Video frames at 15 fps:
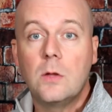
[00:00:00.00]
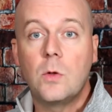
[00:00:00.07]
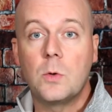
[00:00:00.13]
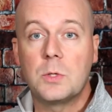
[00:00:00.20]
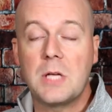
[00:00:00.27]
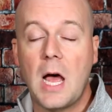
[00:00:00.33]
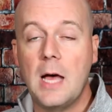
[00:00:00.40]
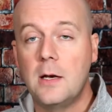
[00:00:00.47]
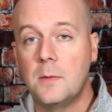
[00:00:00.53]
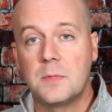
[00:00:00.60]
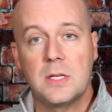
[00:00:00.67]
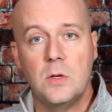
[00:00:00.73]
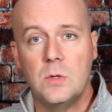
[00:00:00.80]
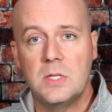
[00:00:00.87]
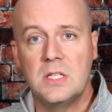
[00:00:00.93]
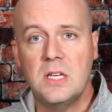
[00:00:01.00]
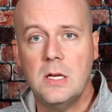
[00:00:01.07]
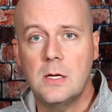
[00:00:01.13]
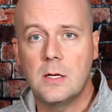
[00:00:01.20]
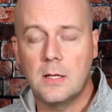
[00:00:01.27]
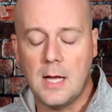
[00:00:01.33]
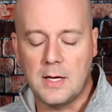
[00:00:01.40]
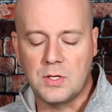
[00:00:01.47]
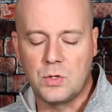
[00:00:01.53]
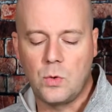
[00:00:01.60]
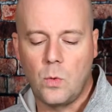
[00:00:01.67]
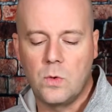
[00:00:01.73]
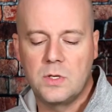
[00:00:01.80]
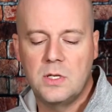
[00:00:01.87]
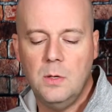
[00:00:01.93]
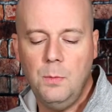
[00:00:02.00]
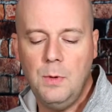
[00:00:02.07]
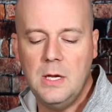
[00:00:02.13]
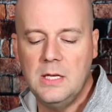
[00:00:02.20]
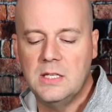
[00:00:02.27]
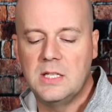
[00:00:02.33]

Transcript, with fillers: those items that you see in a lot of stores to be